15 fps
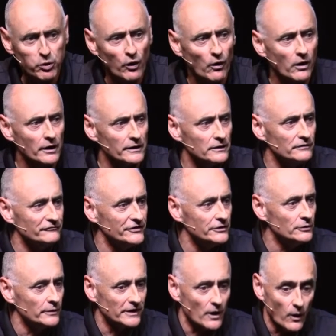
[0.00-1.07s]
part of
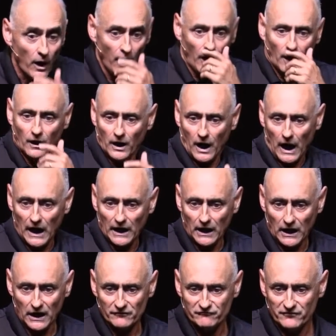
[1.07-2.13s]
you and go, I,
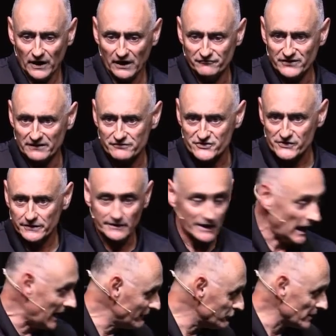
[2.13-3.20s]
have I've never seen,
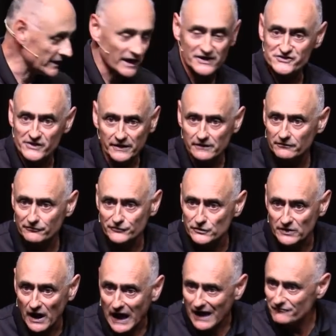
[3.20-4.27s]
I've read Isaiah a few
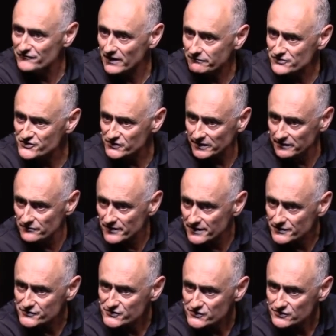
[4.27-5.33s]
times. I've never seen
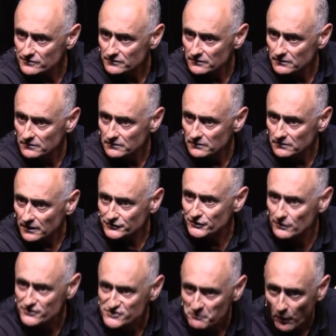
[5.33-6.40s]
this
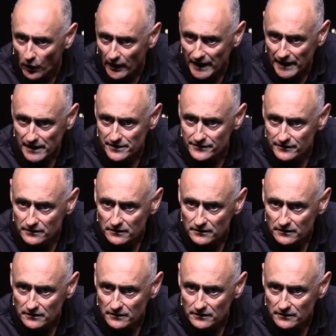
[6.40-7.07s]
until this morning.